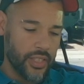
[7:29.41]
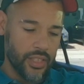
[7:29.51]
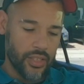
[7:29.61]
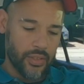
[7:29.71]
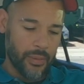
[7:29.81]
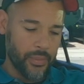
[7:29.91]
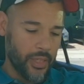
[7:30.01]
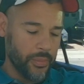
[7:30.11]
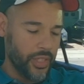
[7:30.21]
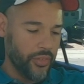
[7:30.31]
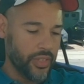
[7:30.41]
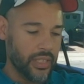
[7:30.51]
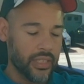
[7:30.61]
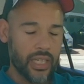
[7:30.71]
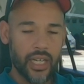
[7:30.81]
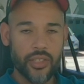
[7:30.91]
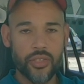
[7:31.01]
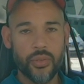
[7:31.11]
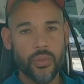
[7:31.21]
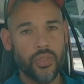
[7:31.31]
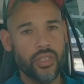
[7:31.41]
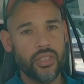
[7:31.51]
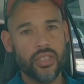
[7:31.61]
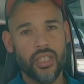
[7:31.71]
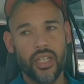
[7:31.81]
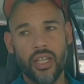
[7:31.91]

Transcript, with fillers: You know, I'm I'm hearing a lot of stories